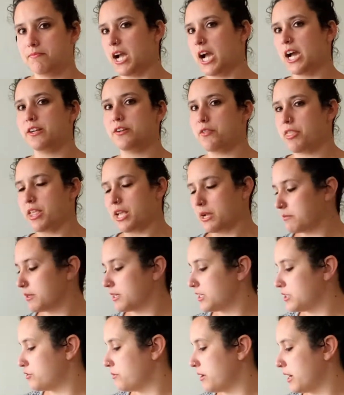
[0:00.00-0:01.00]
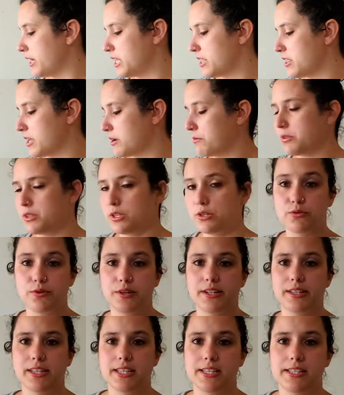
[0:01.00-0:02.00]
I don't think I'm going to do anything with the
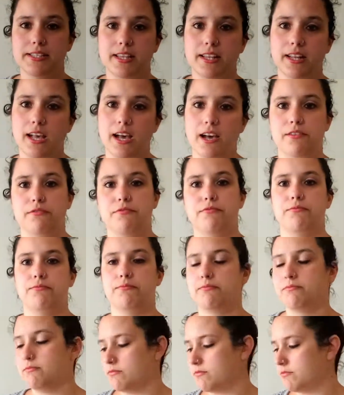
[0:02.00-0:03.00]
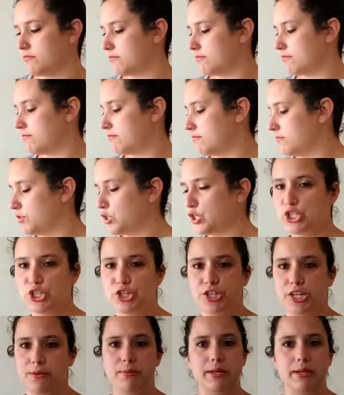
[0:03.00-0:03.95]
doilies that have dirty